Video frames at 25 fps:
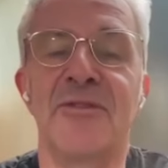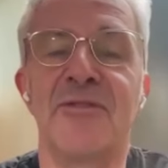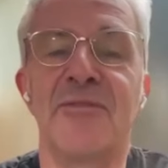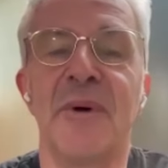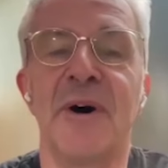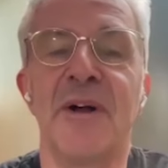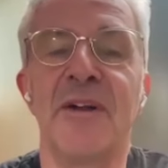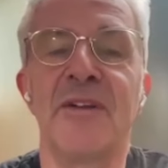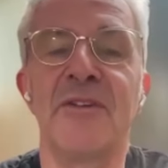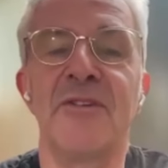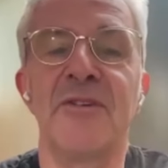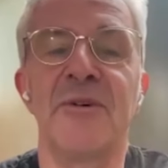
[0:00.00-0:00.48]

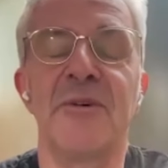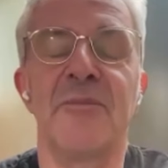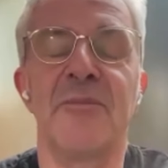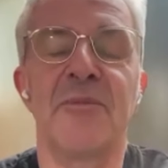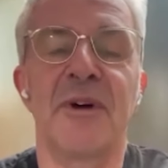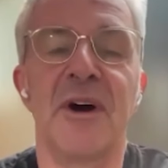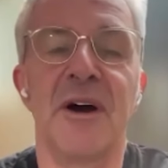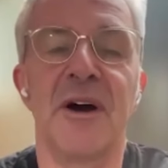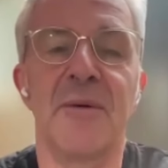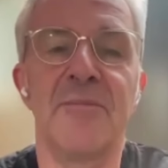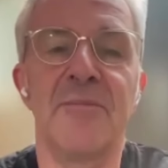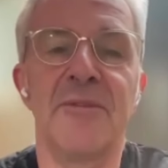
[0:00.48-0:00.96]
responding to a
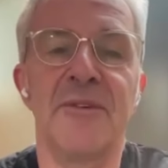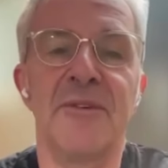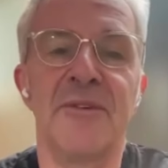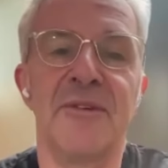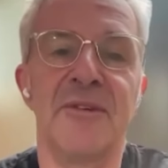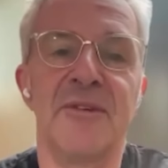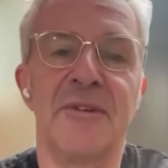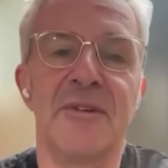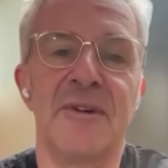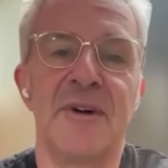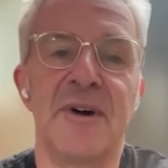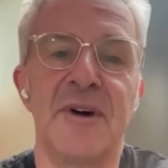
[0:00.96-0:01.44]

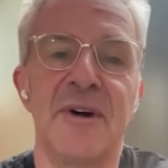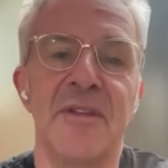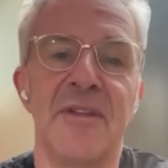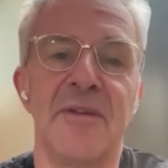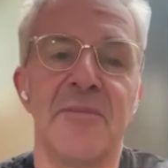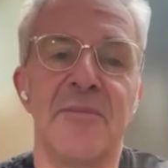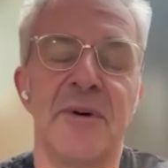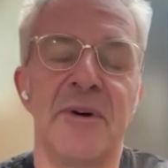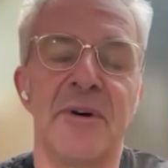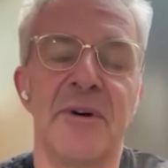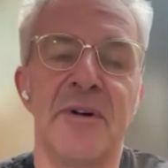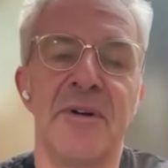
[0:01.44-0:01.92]
prompt on the
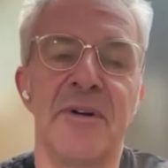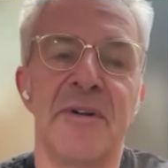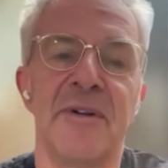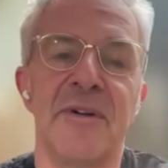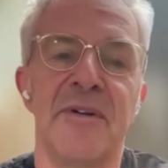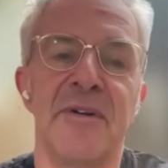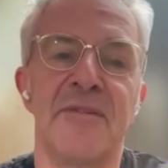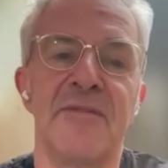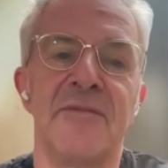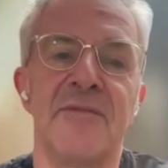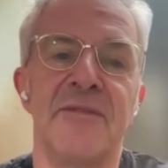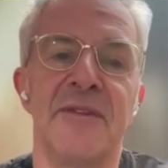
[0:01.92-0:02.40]
part
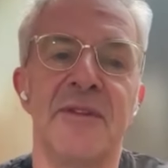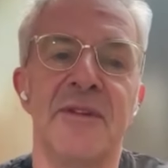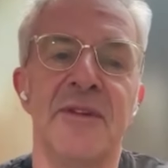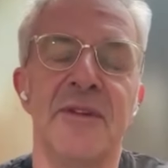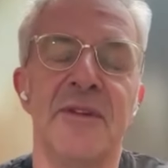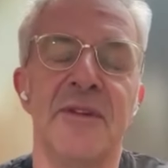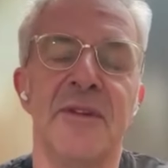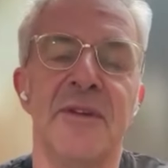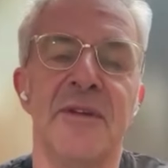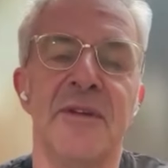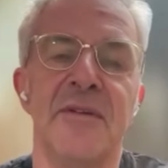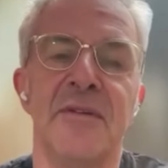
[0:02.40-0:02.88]
of
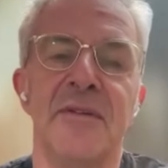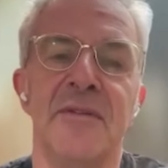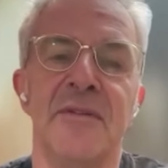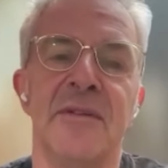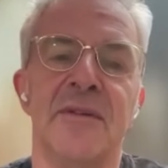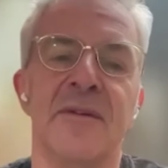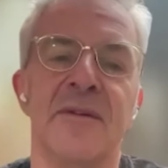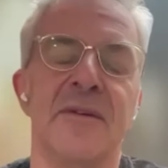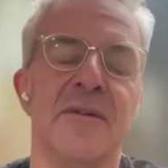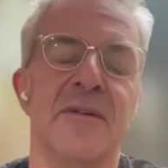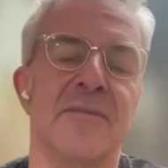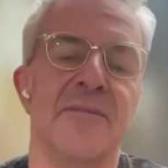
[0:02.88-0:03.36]
the
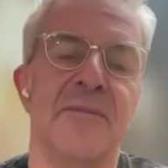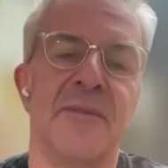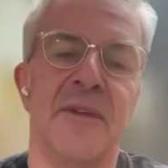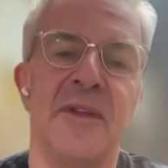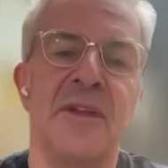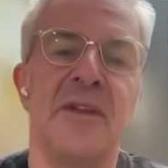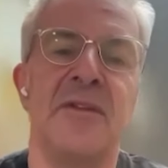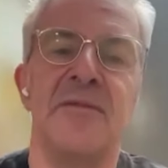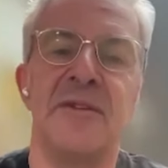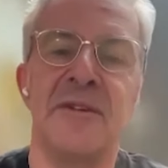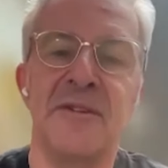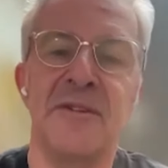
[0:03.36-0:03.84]

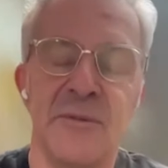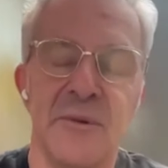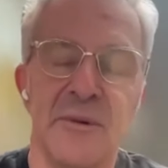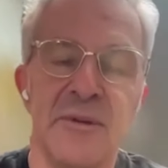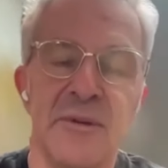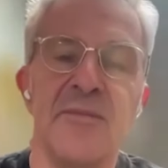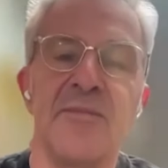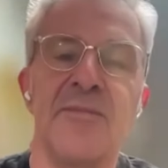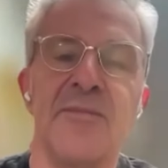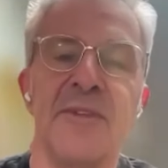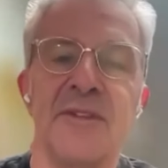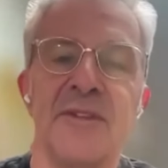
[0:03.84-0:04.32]

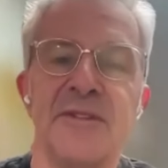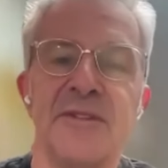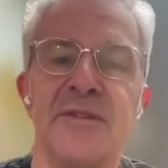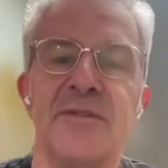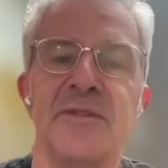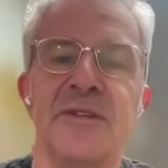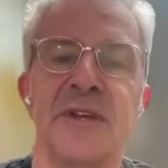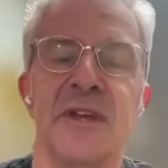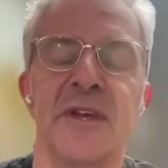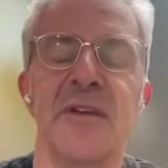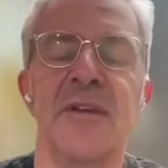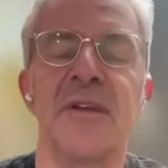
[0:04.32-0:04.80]
individual that's
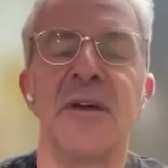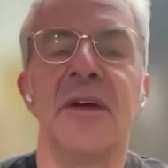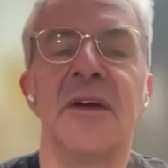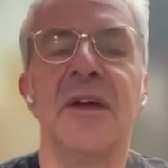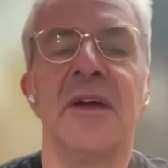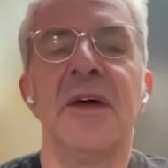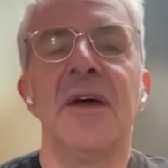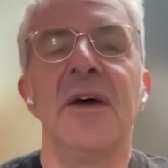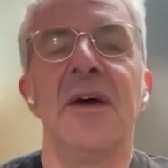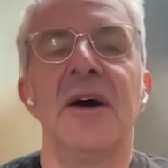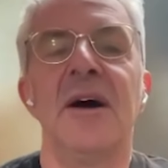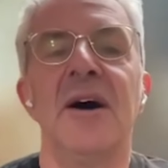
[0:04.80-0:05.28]
using it,
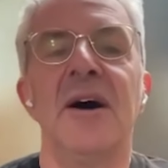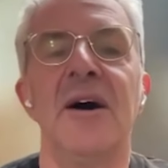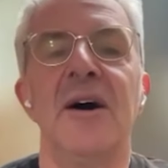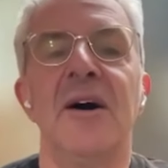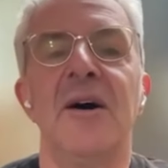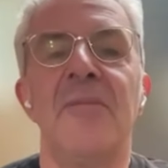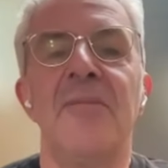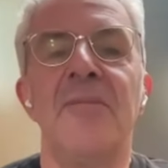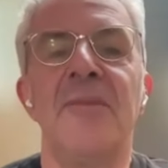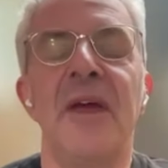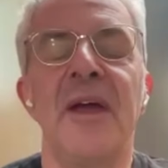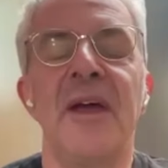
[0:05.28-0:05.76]

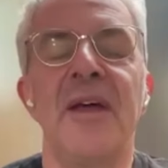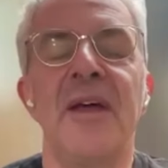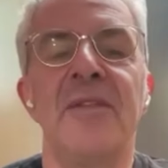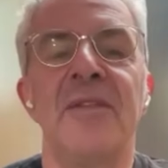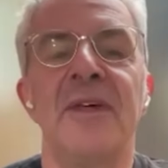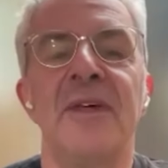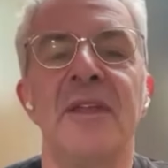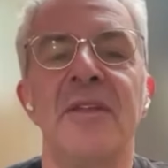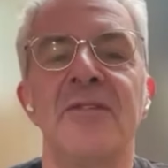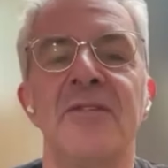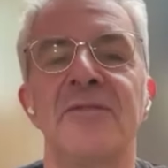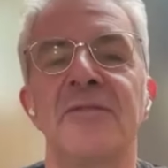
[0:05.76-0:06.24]
and
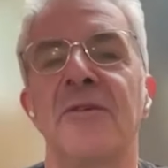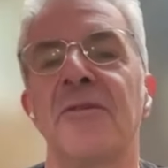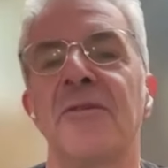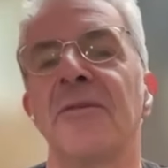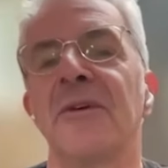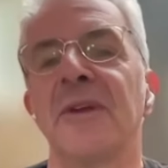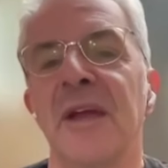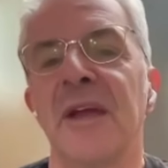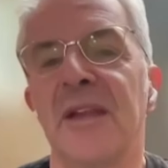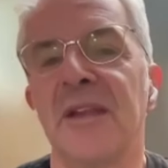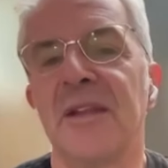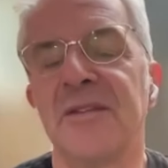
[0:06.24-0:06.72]
then it's
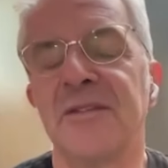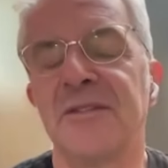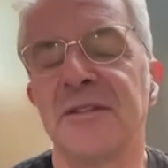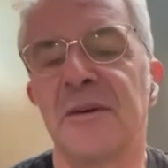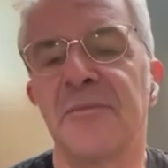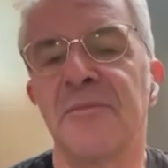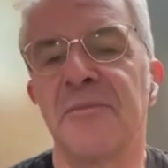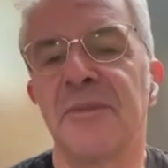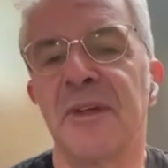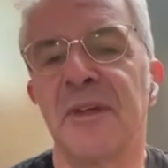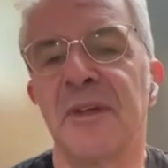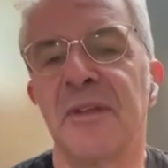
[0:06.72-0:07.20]
creating
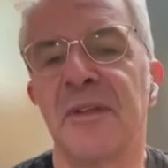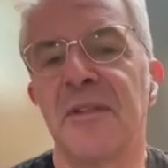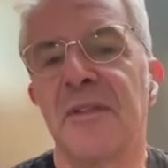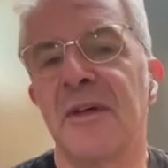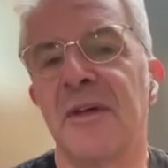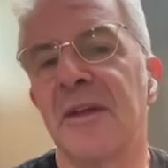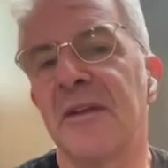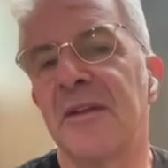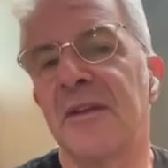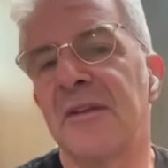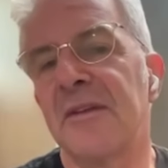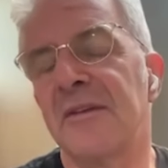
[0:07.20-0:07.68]
something
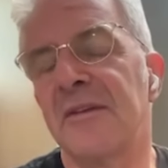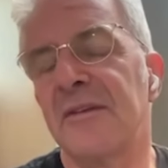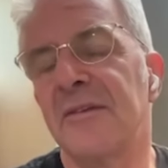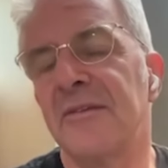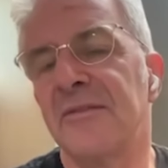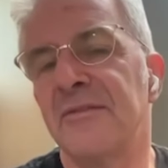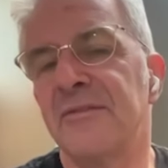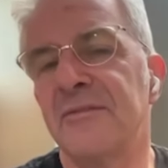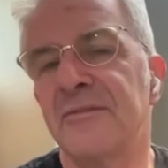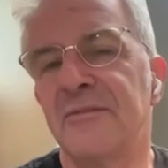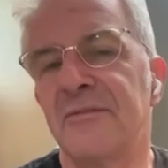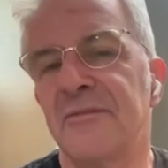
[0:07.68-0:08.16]
that
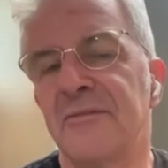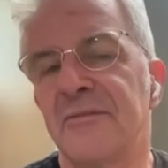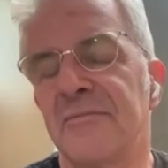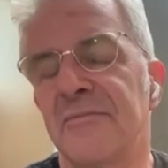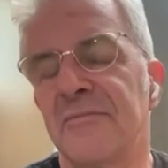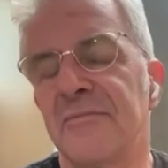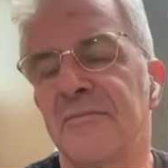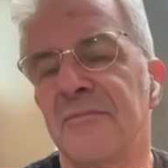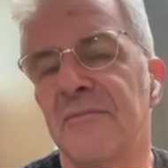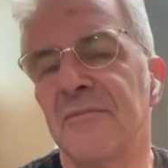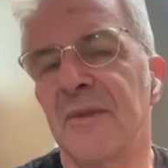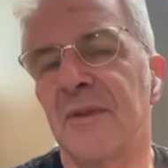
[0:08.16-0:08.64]
is,
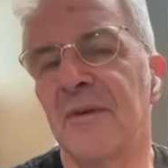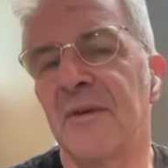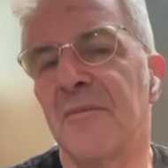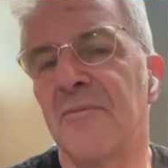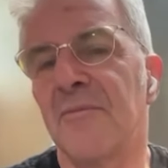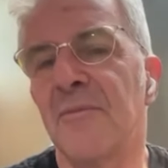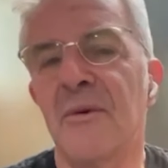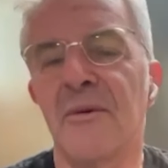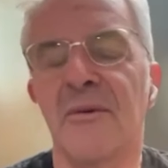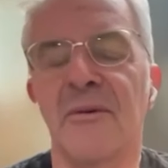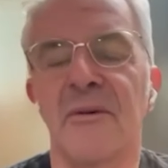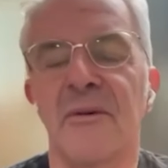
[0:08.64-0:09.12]

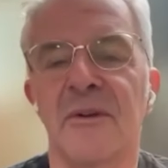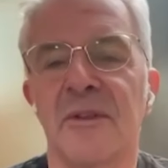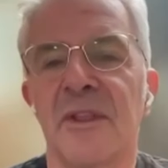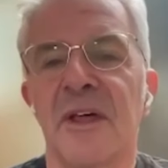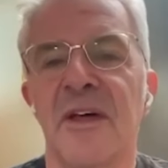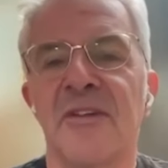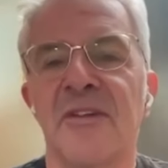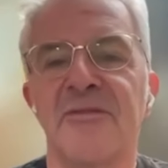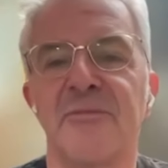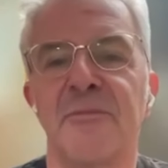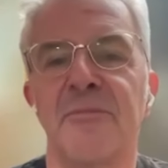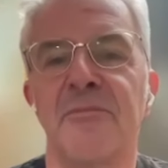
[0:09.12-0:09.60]
more or
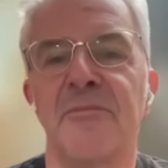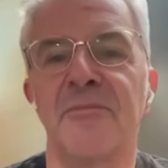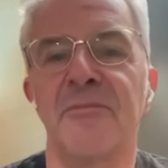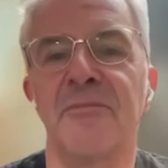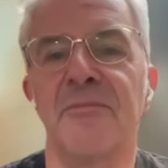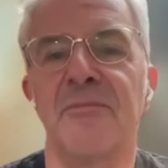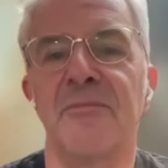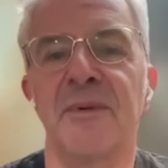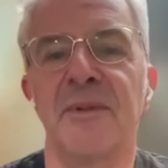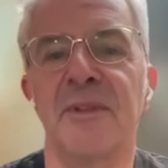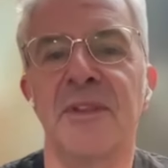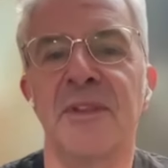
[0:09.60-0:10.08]
less
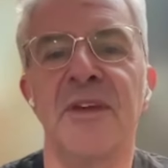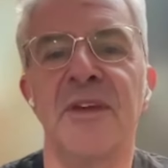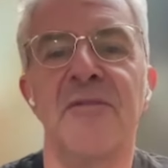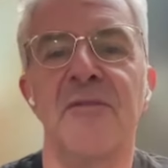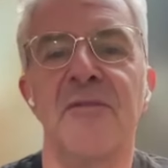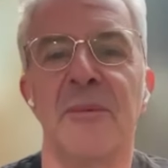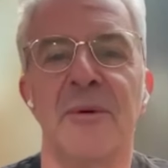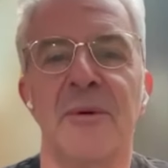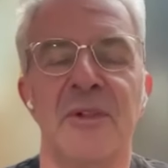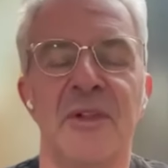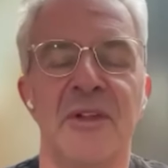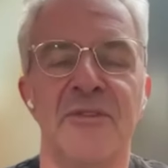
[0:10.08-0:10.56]

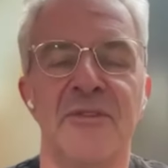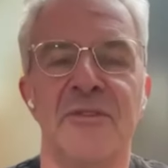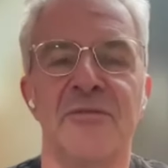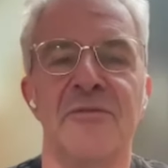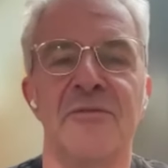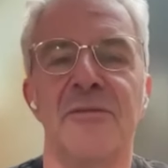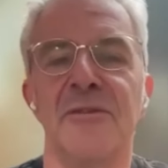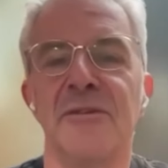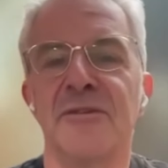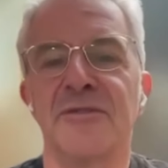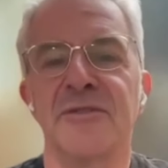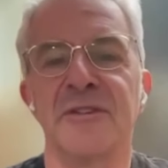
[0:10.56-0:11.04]
believable as a
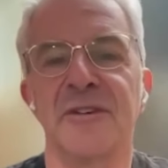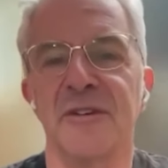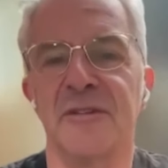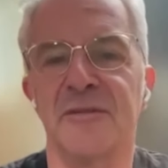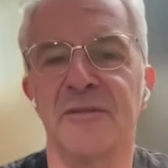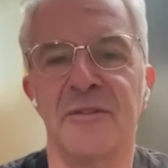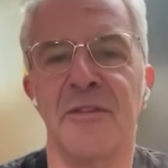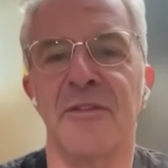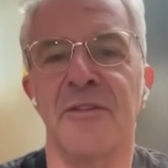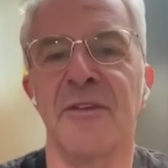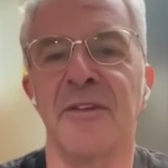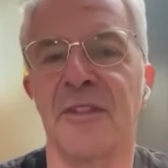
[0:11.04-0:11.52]
version
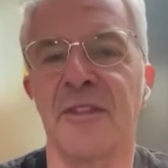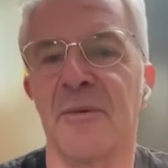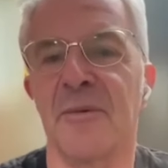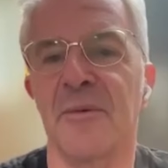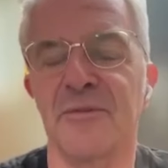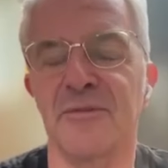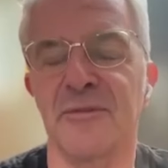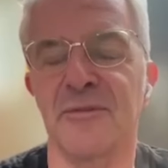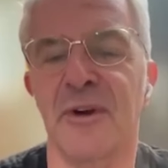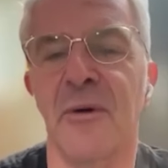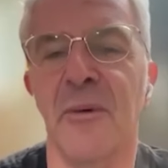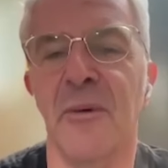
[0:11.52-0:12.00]
of the thing that
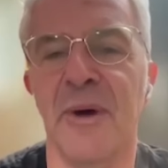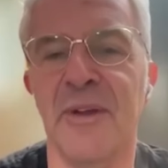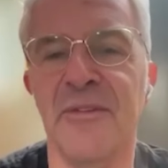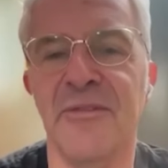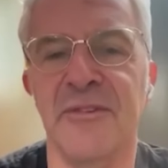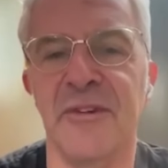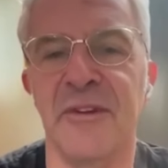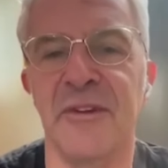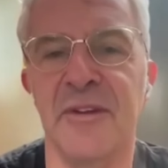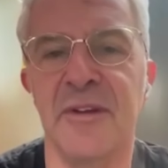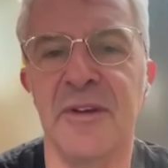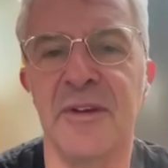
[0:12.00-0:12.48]
was
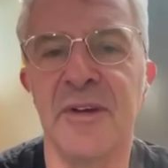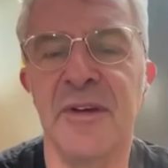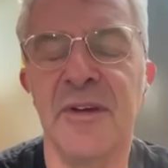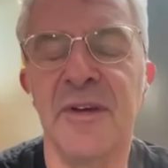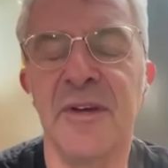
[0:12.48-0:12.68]
requested.